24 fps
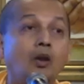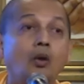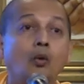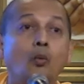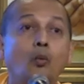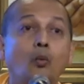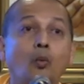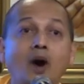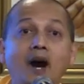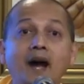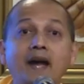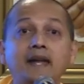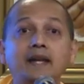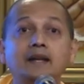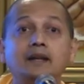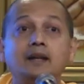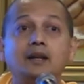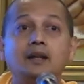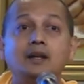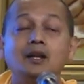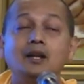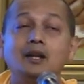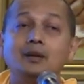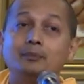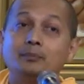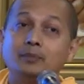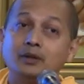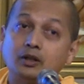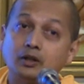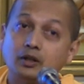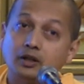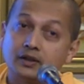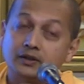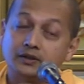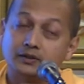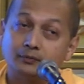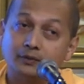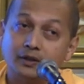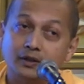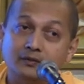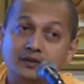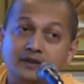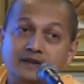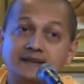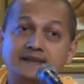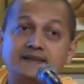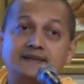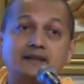Why? Because when
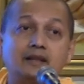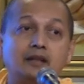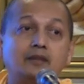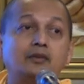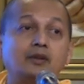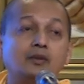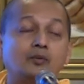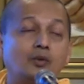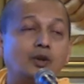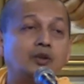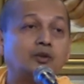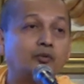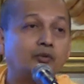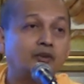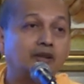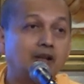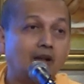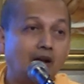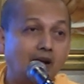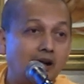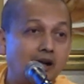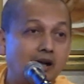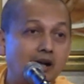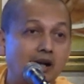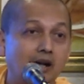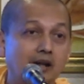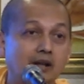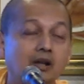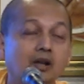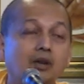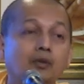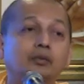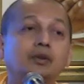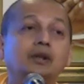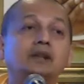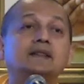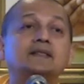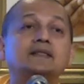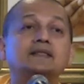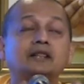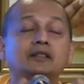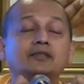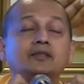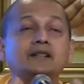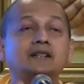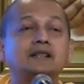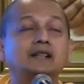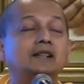we discover what we are, we'll
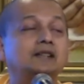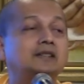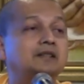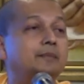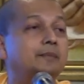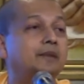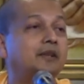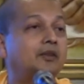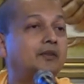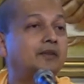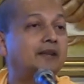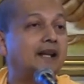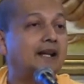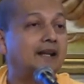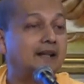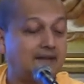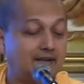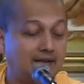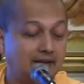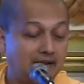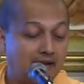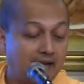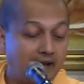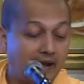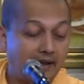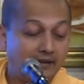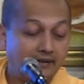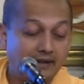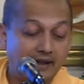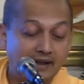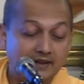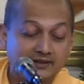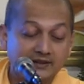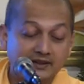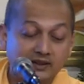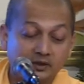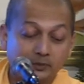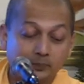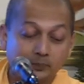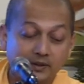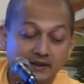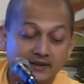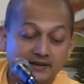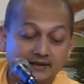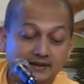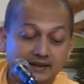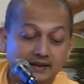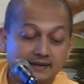discover the ultimate reality. And that's
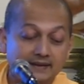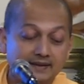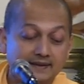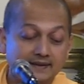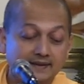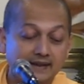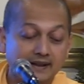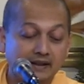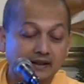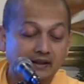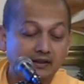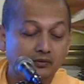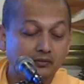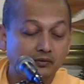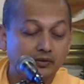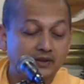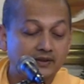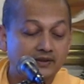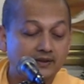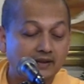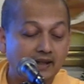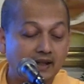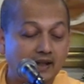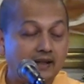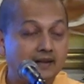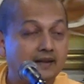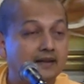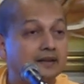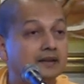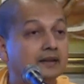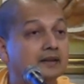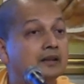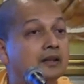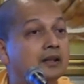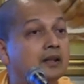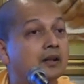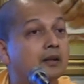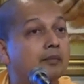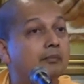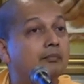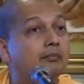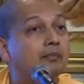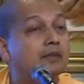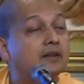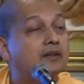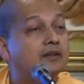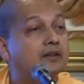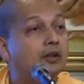expressed in the second verse
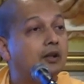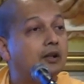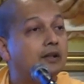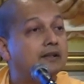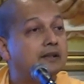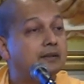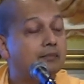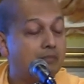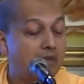it's called the